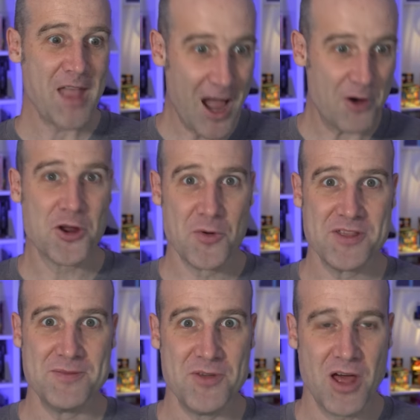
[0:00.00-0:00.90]

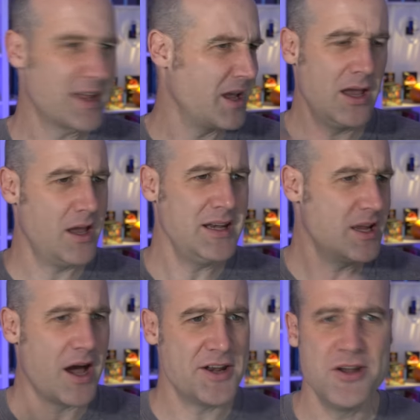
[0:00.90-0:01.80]
algorithm, like any
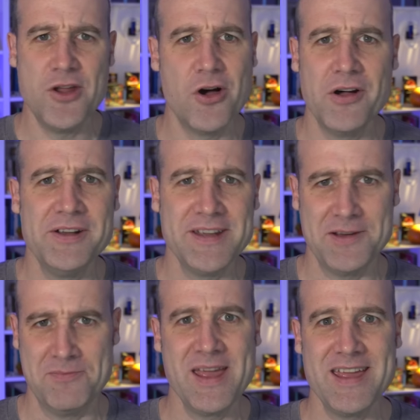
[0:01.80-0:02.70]
kind of nerd
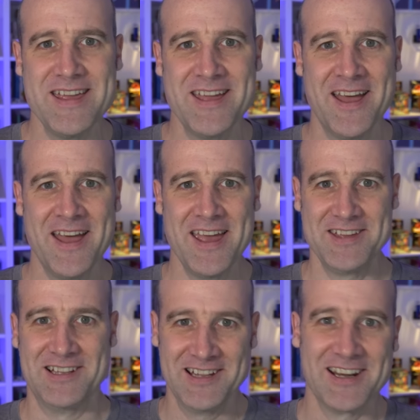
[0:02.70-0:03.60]
in me
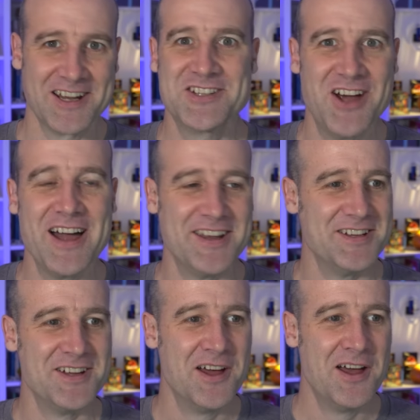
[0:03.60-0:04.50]
is a little excited.